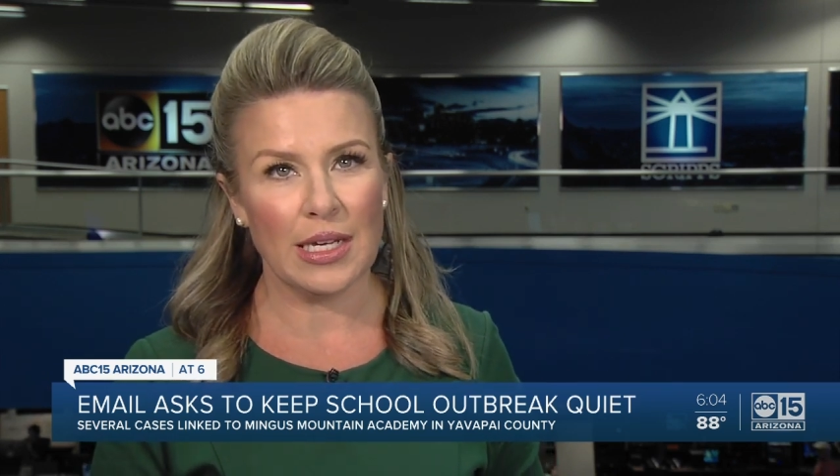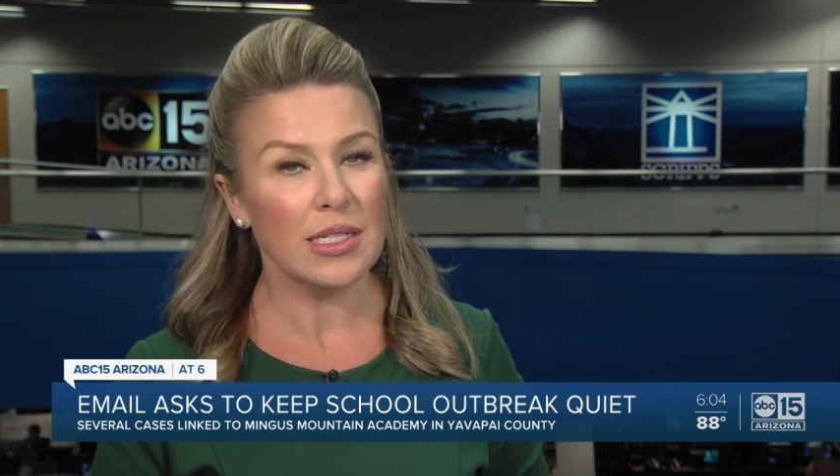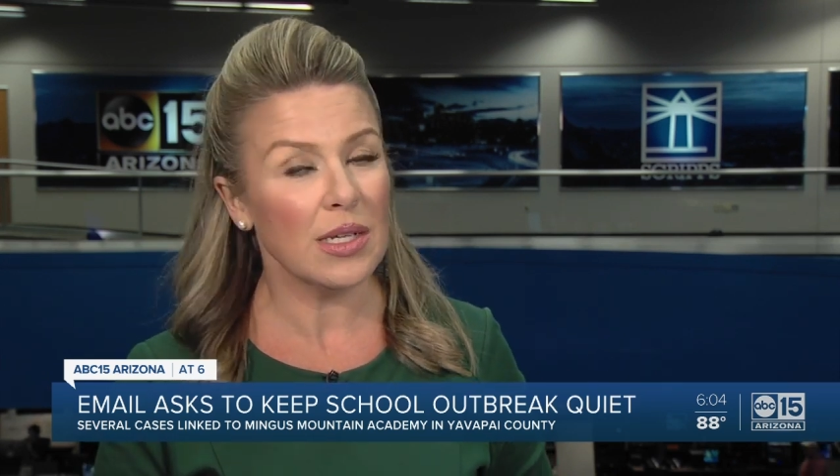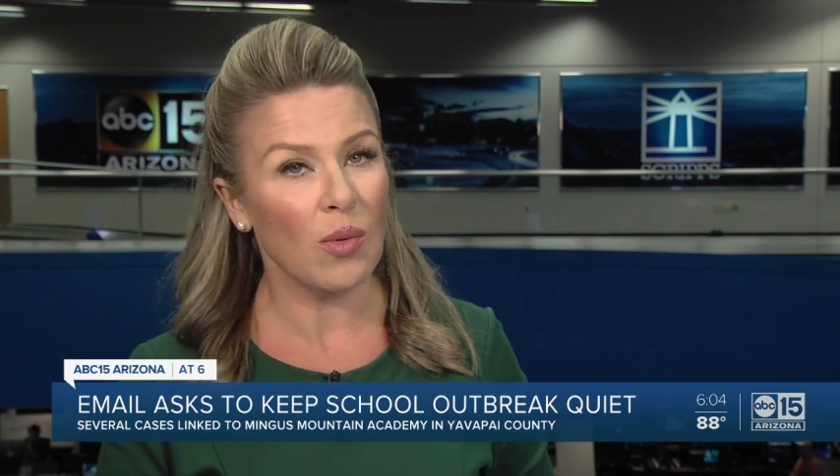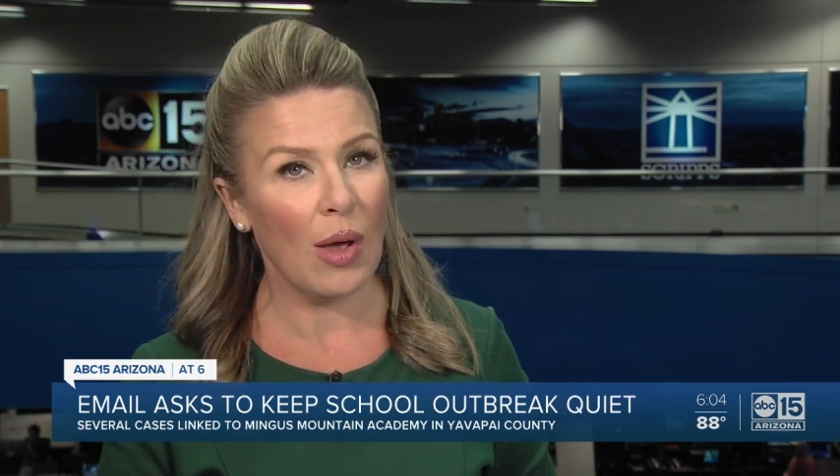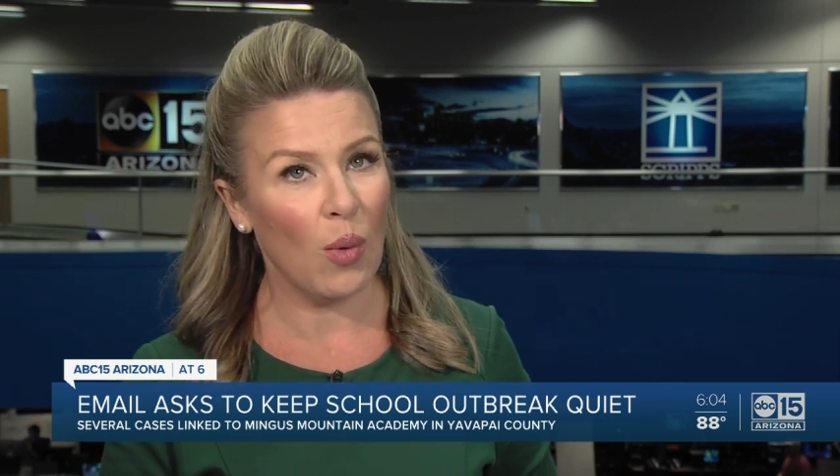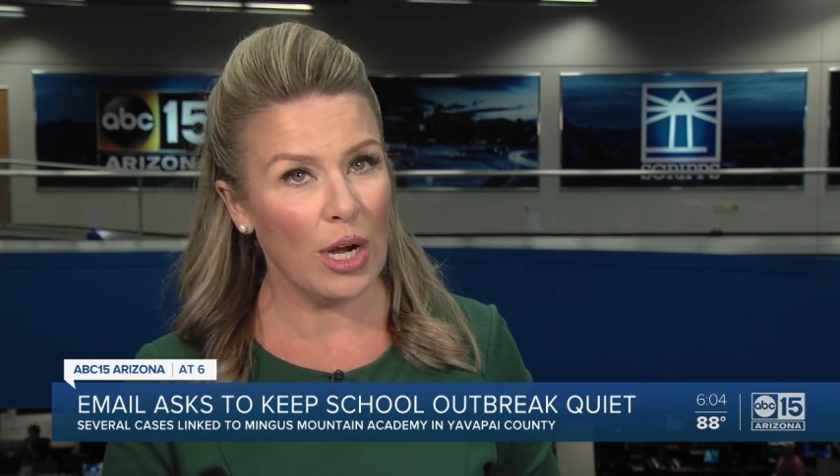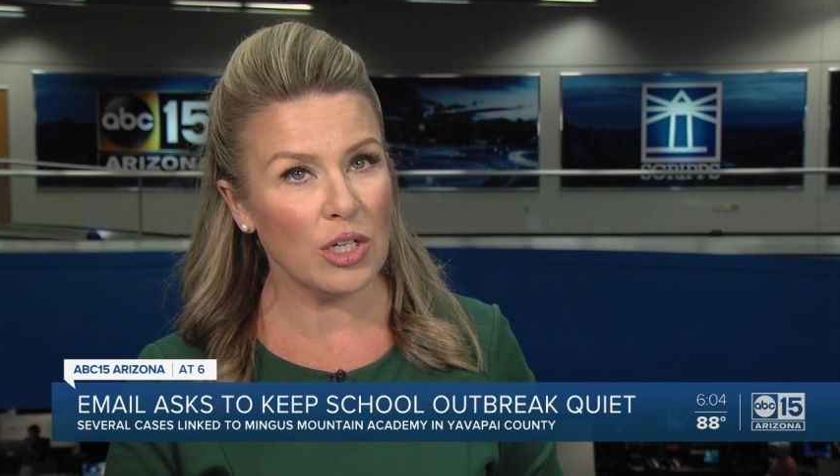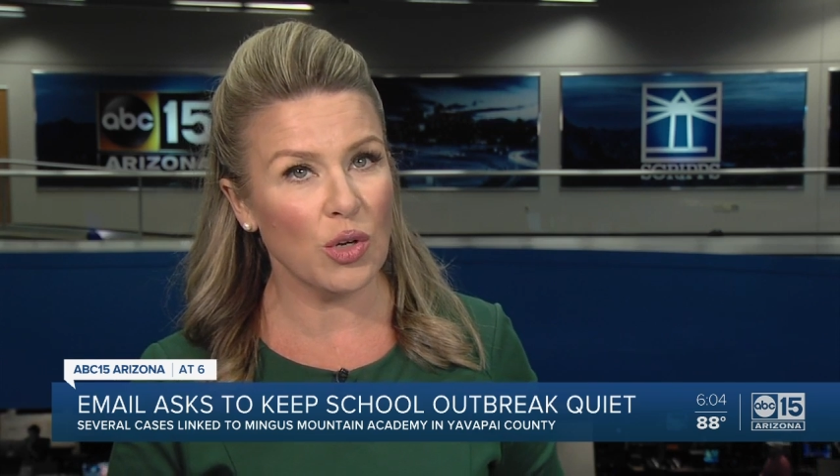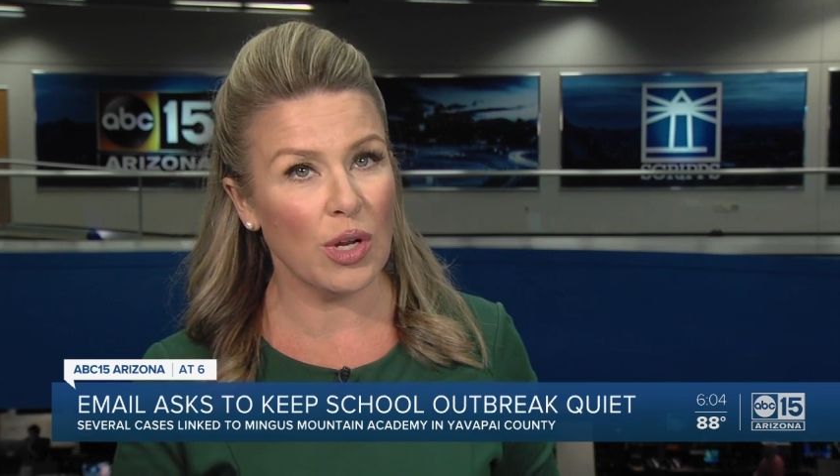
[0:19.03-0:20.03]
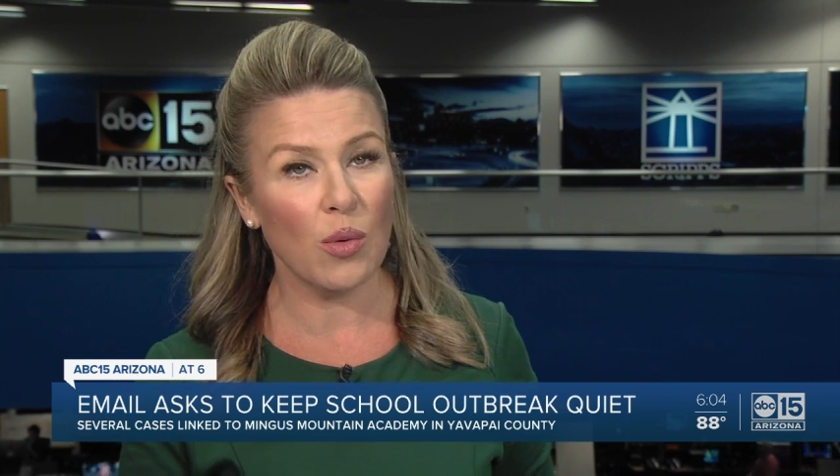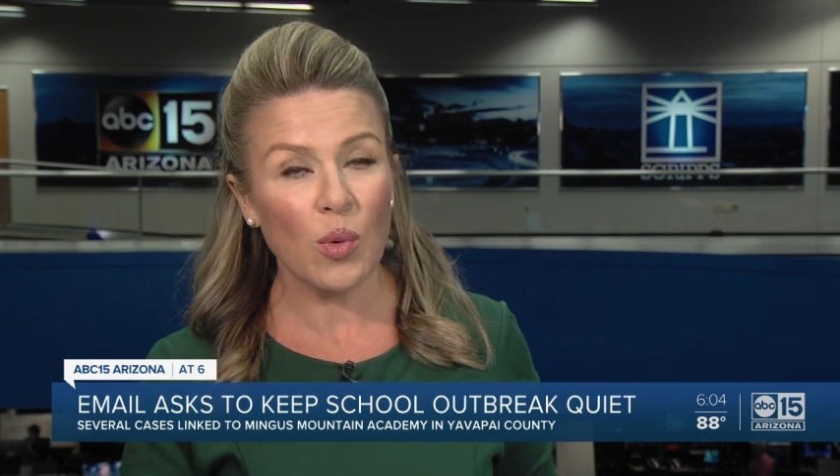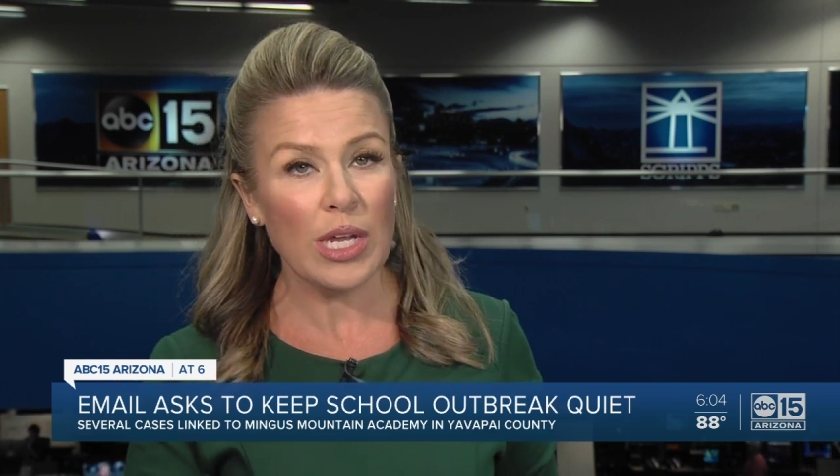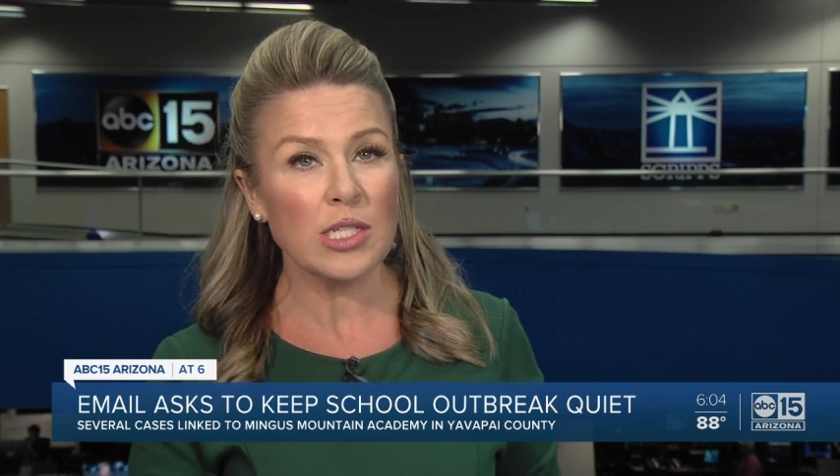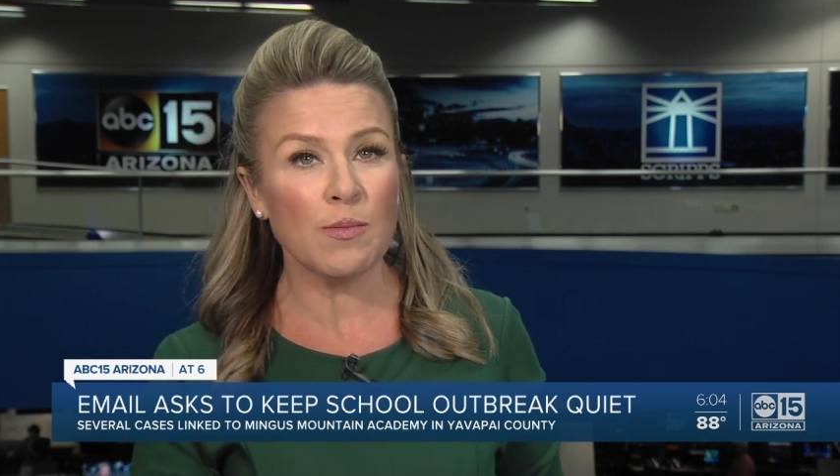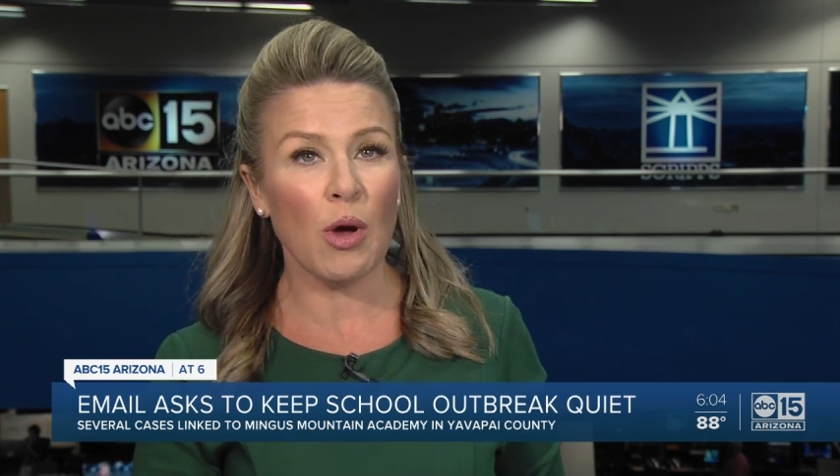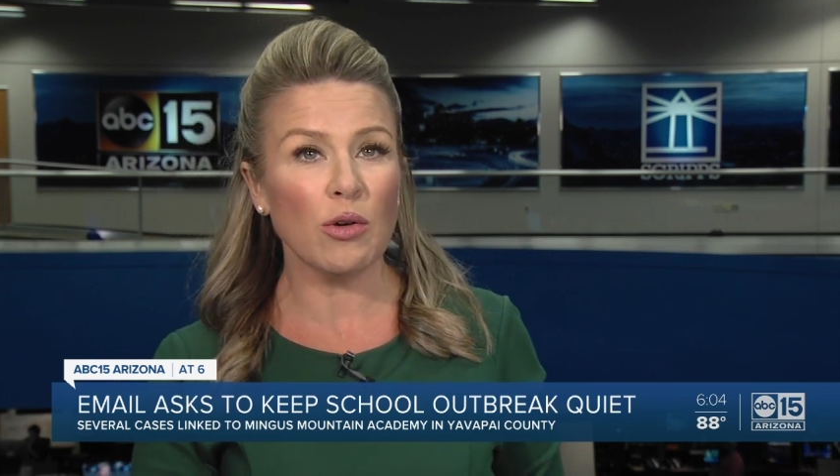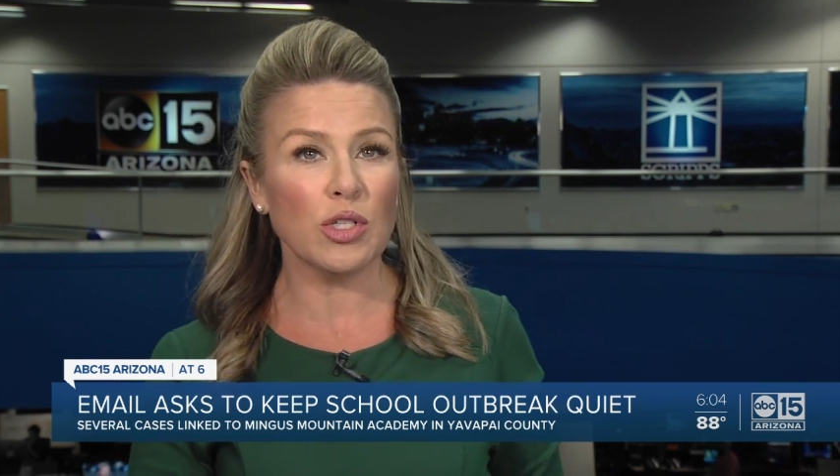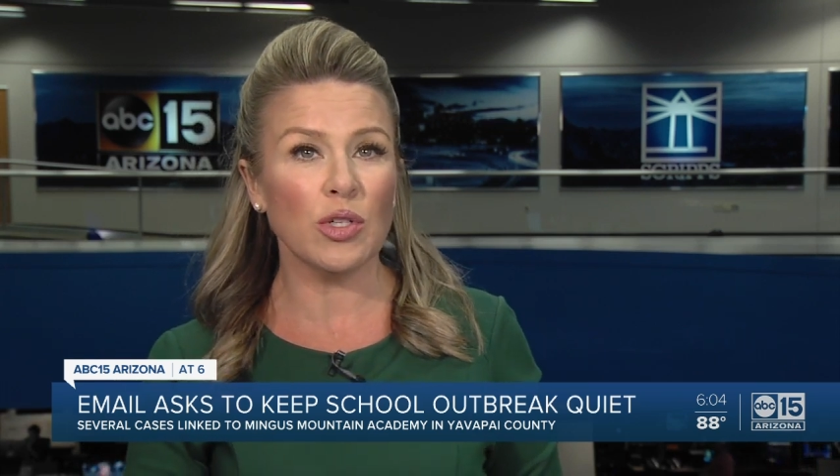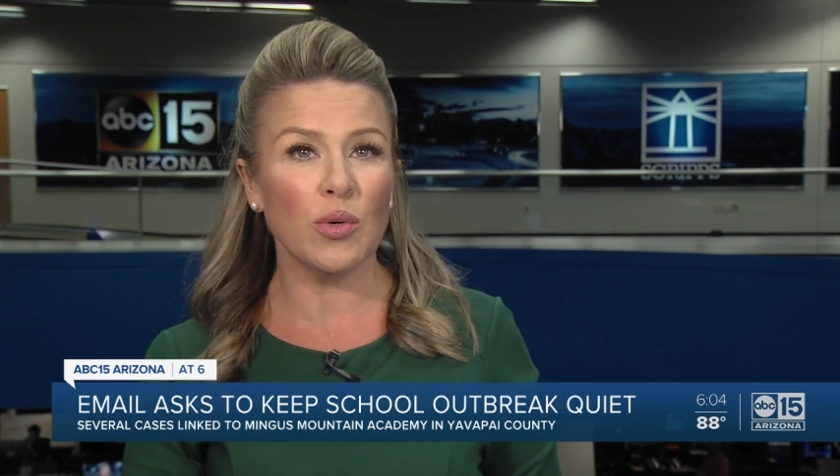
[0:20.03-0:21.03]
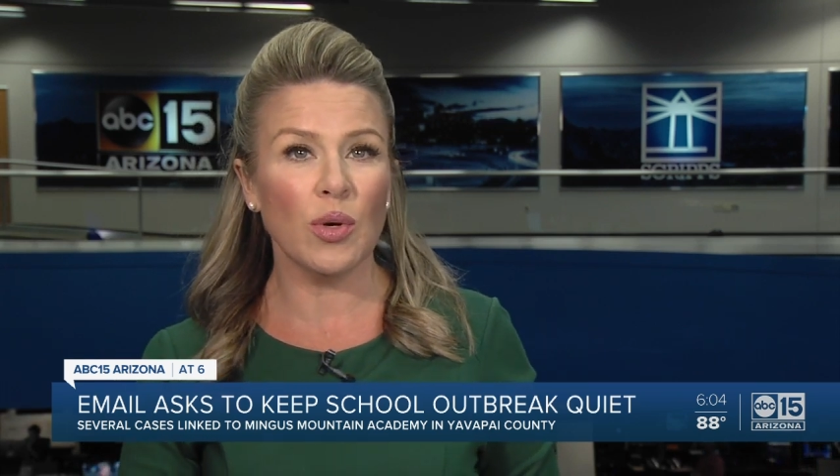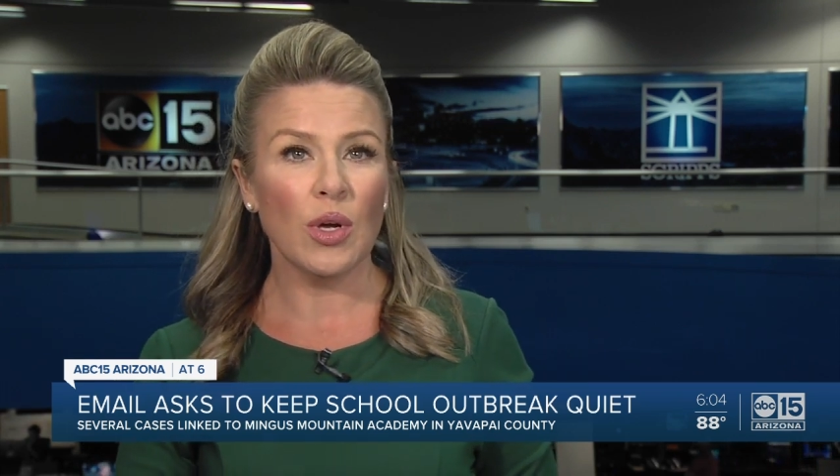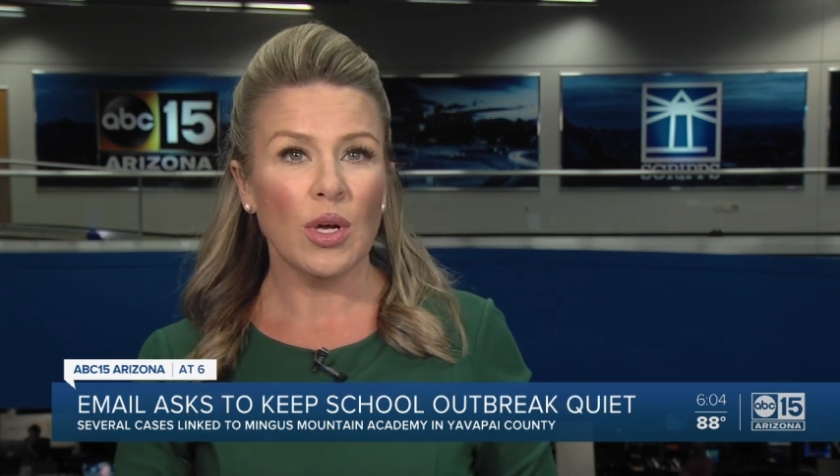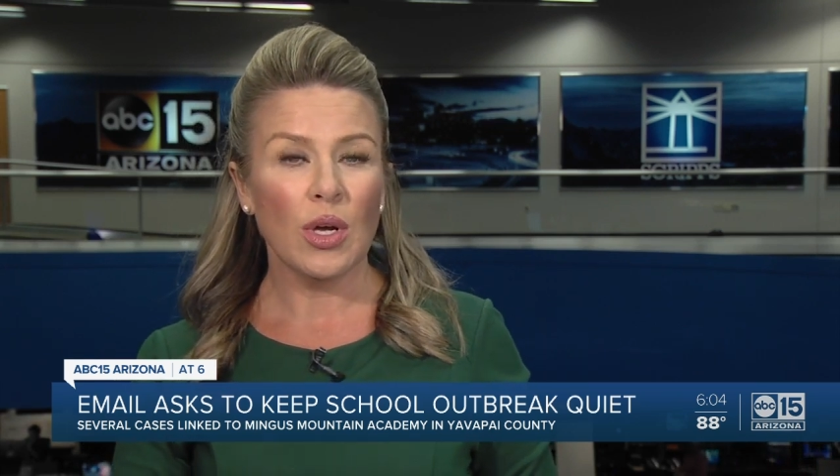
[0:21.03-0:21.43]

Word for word: this and why one attorney we spoke to